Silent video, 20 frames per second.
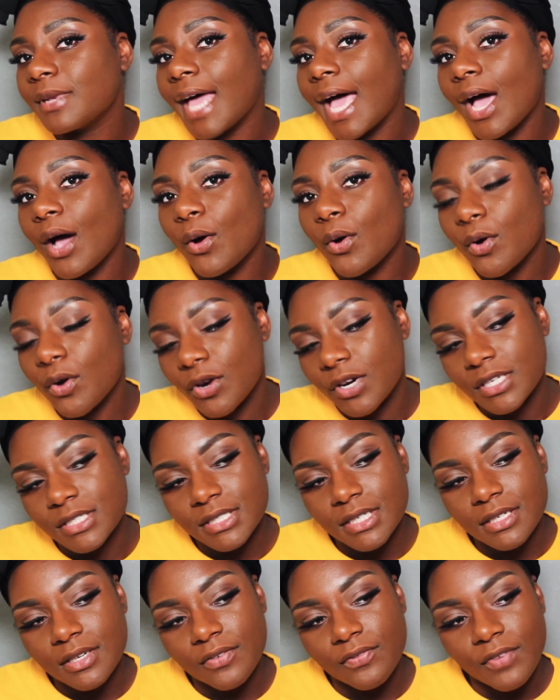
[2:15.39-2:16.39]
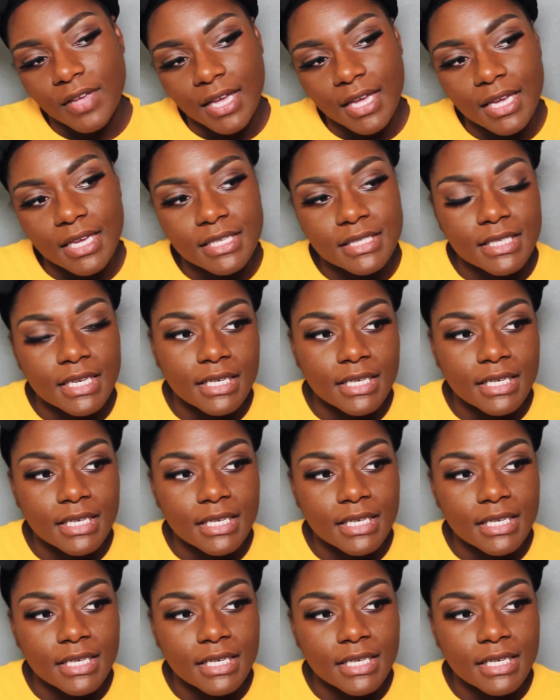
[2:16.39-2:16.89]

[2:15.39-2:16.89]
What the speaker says: Not orange in the face.